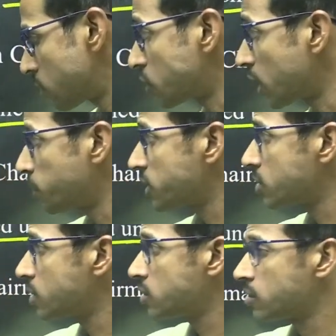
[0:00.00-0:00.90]

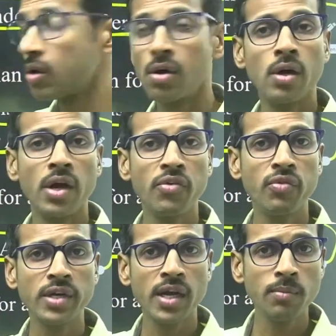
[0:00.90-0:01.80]
chairperson is every
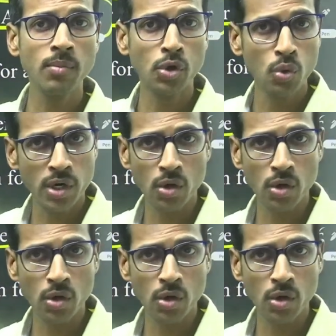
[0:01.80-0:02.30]
time Union